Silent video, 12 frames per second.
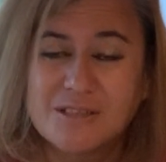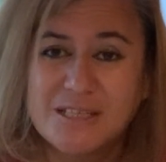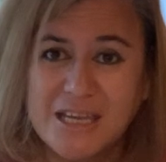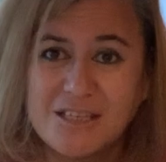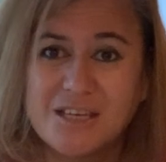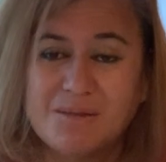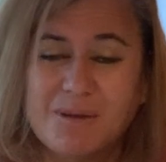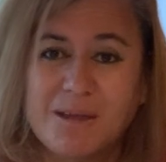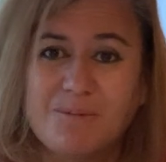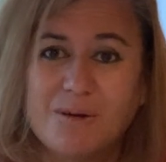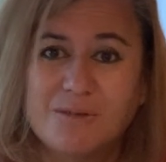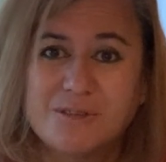teaching
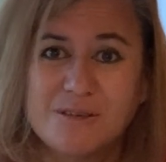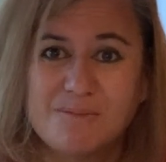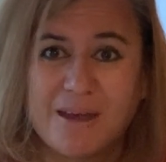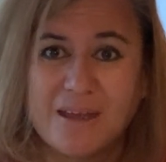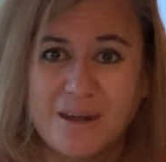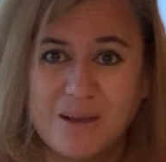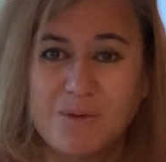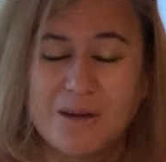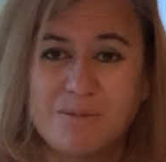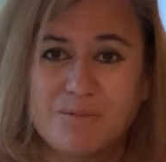people to make Rewena